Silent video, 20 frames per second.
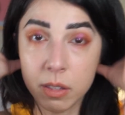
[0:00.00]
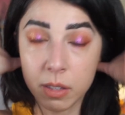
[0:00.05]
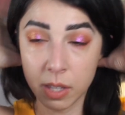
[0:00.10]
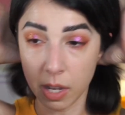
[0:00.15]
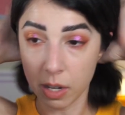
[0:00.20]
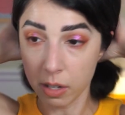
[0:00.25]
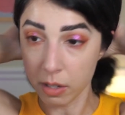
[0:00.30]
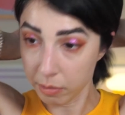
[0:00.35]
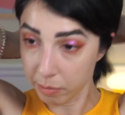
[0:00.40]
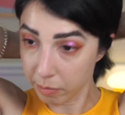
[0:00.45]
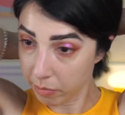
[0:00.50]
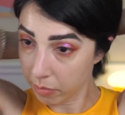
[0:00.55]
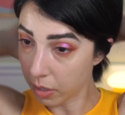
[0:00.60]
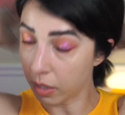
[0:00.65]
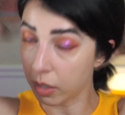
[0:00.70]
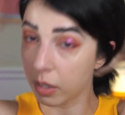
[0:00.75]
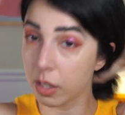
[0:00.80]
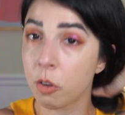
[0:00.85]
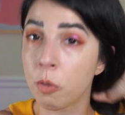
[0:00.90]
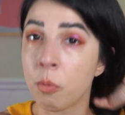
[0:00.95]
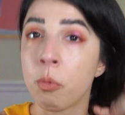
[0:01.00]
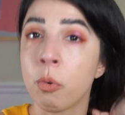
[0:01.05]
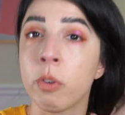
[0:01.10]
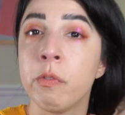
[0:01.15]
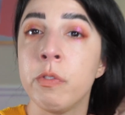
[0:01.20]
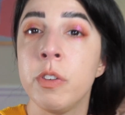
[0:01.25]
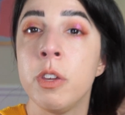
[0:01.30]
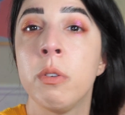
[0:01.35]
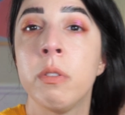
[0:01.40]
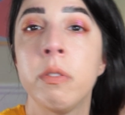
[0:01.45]
get a little more
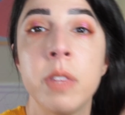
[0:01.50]
view of the